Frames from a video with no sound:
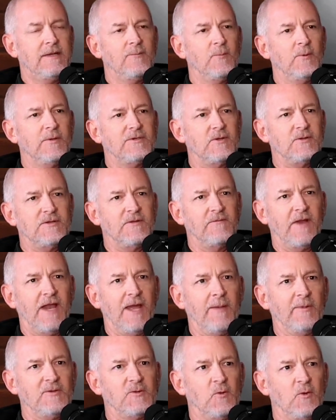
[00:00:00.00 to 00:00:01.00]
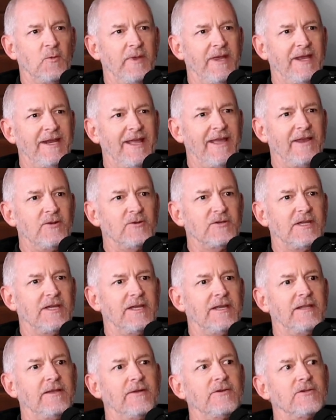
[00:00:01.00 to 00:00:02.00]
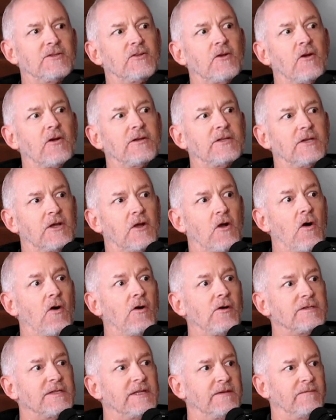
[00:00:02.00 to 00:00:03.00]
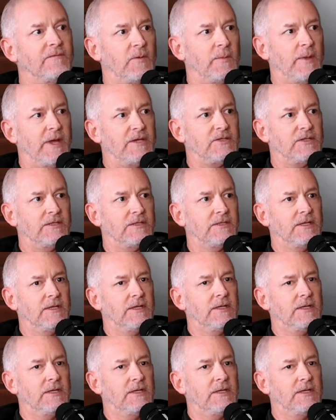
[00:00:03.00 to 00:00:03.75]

Once those inflammatory mediators get in there and start to cause the inflammation,